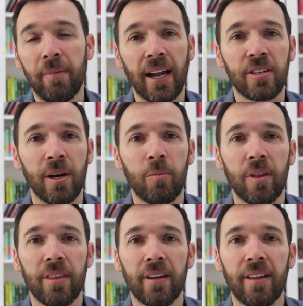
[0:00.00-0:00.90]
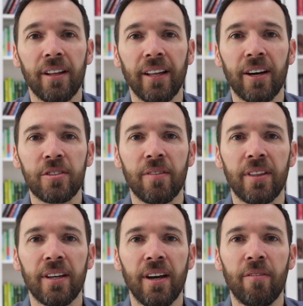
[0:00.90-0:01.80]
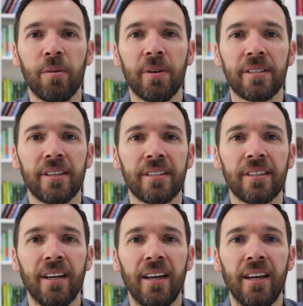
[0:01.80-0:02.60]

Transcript: matched up with the letters of the business.